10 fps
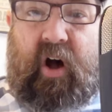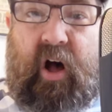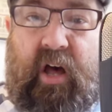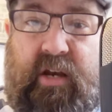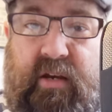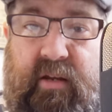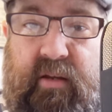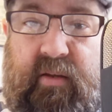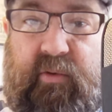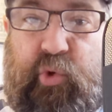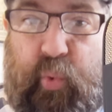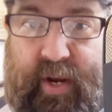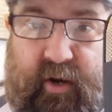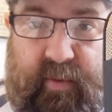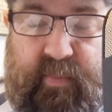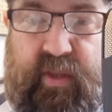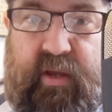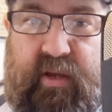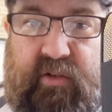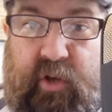on Twitter.
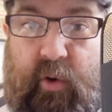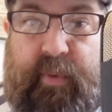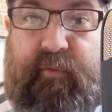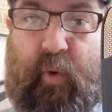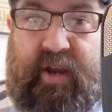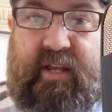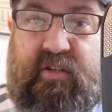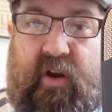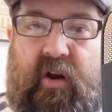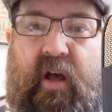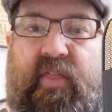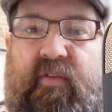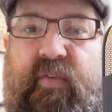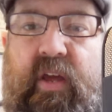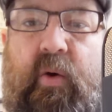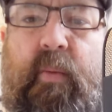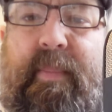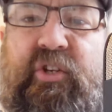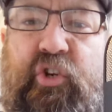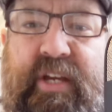So before I get started on this video,
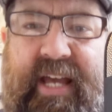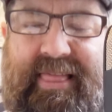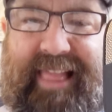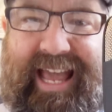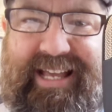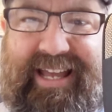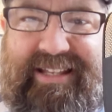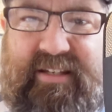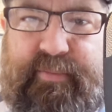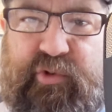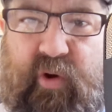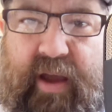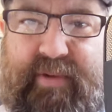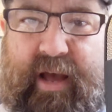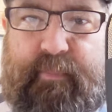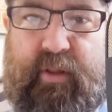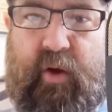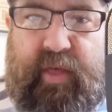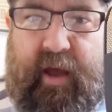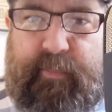make sure you hit like and subscribe down
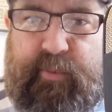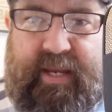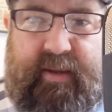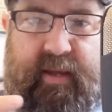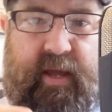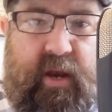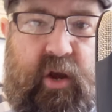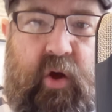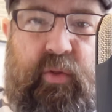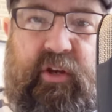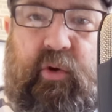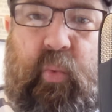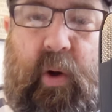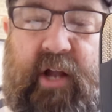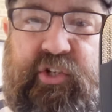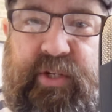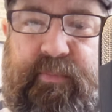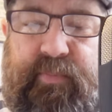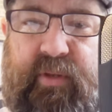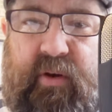below. That helps me know that you're
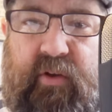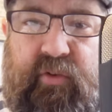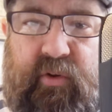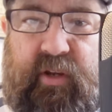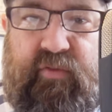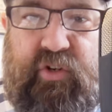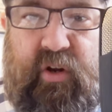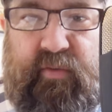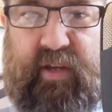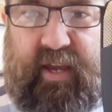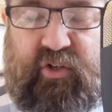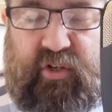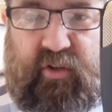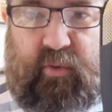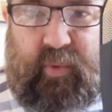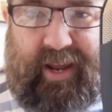watching. It also gives you notifications on